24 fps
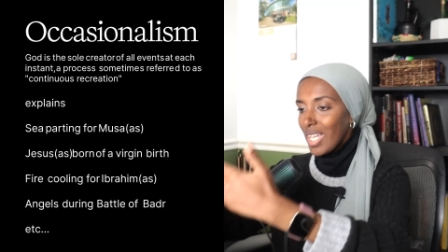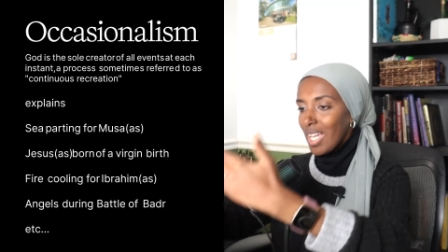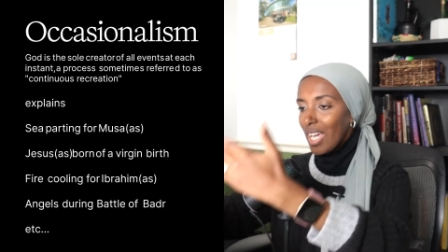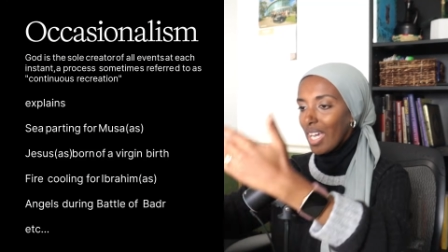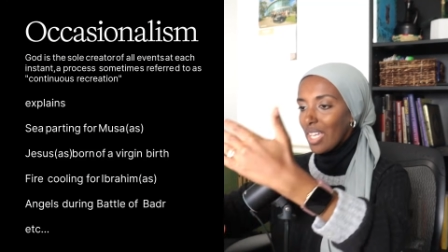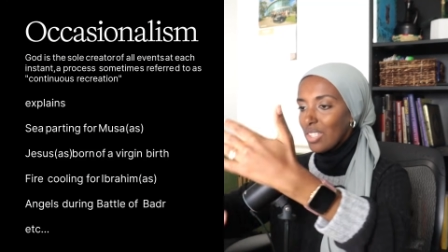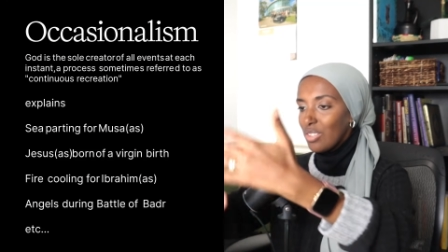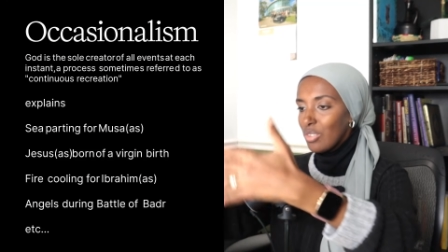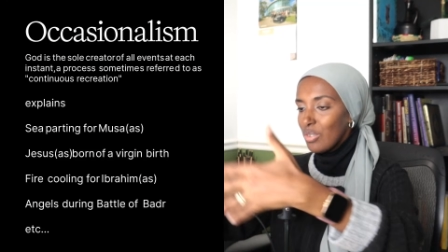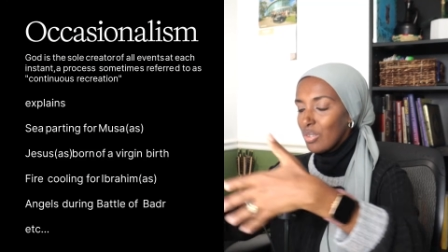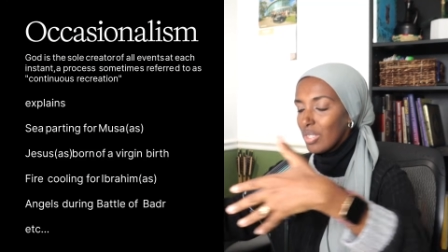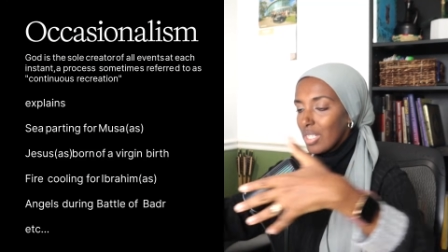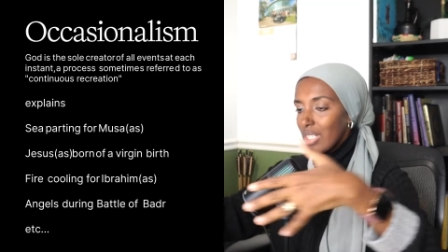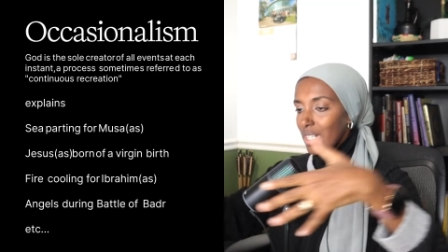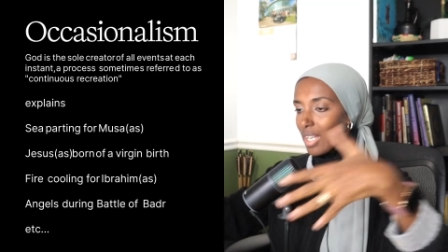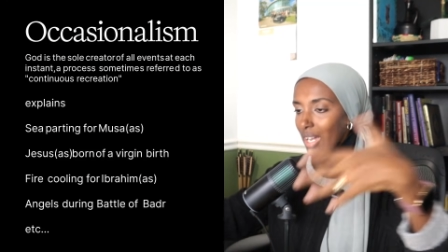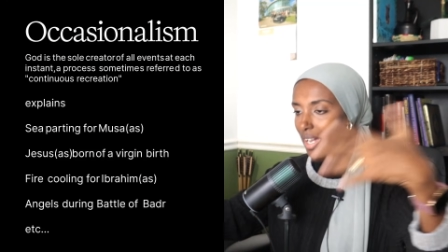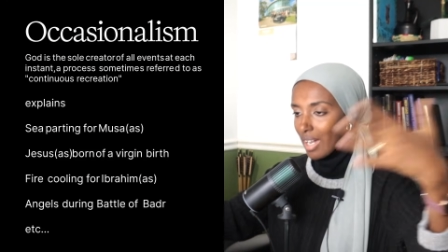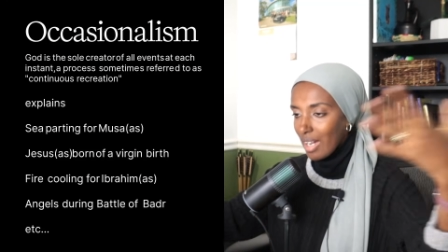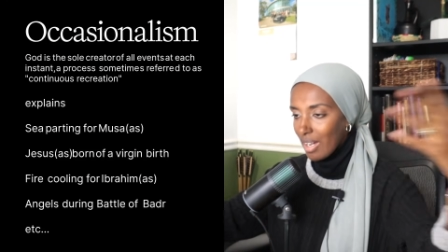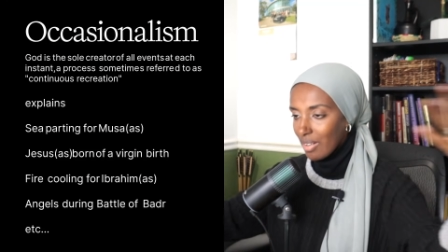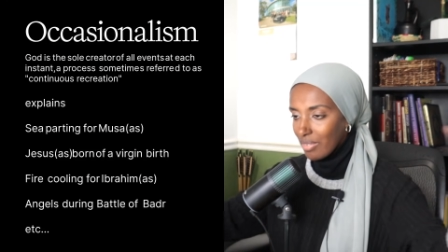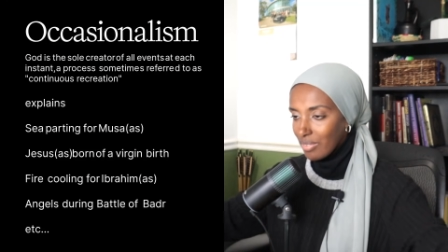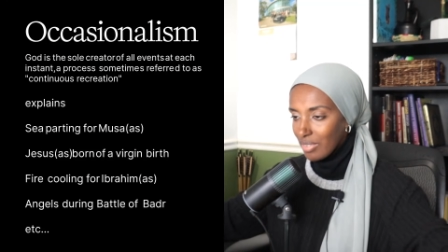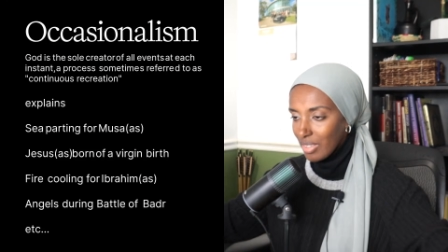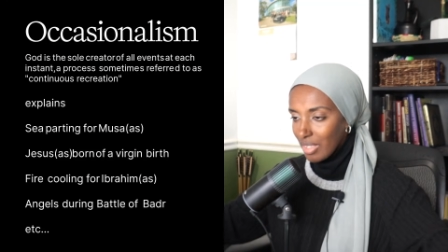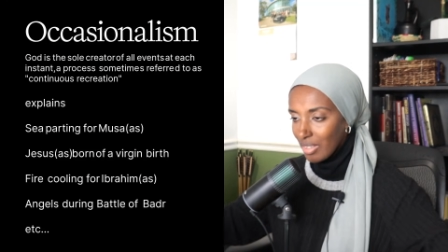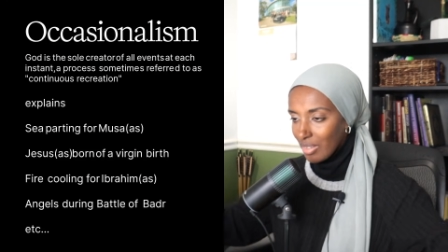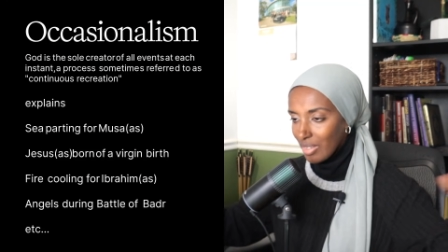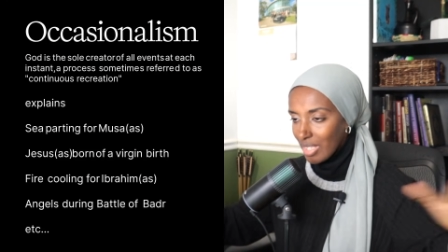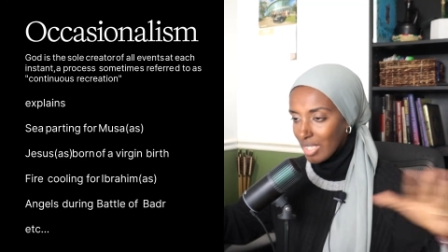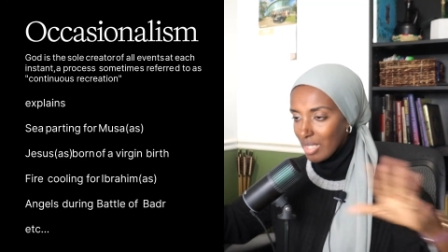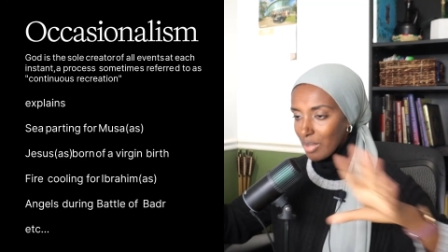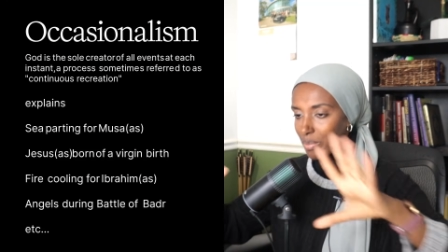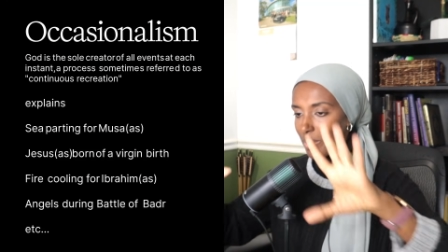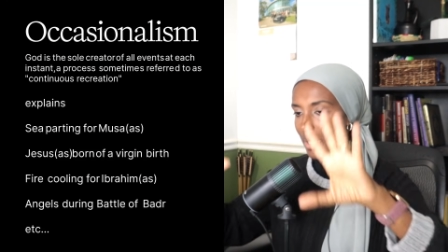and you can have, you know,
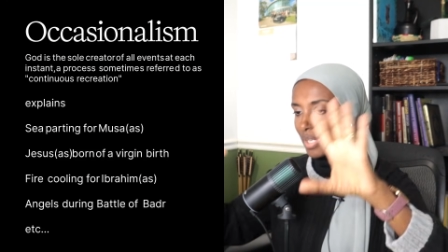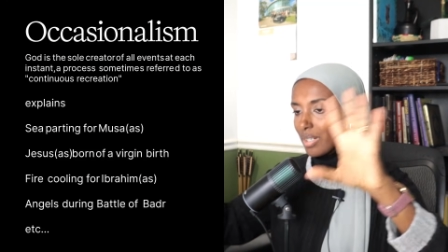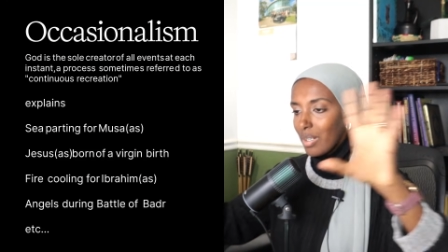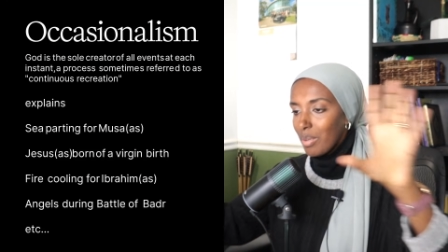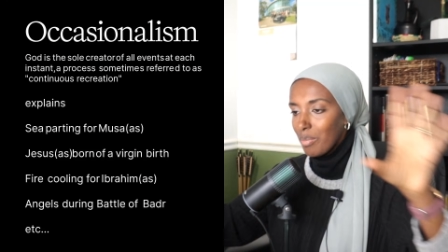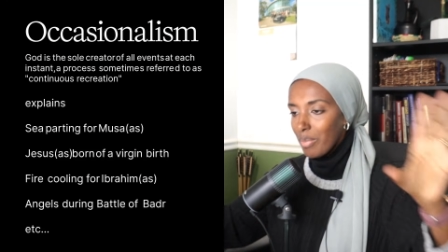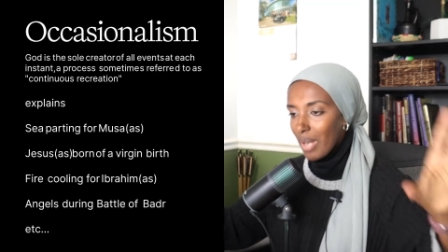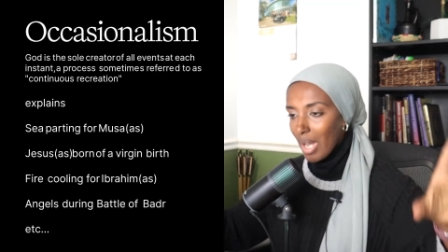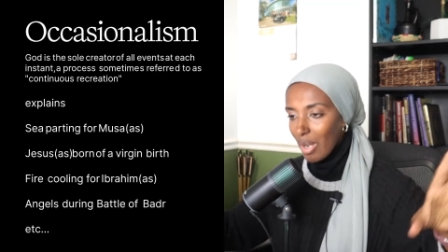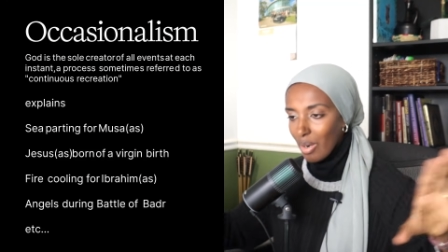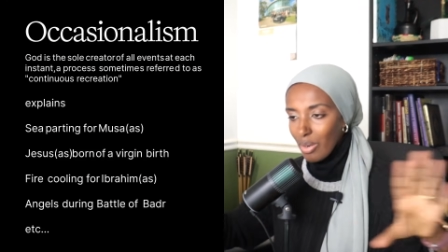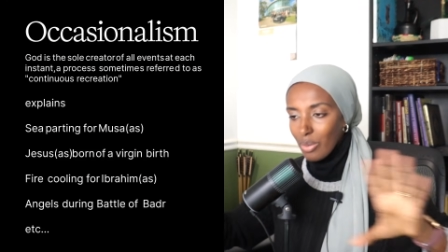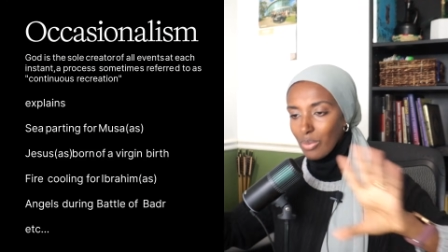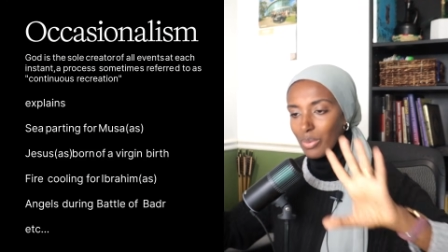independent power.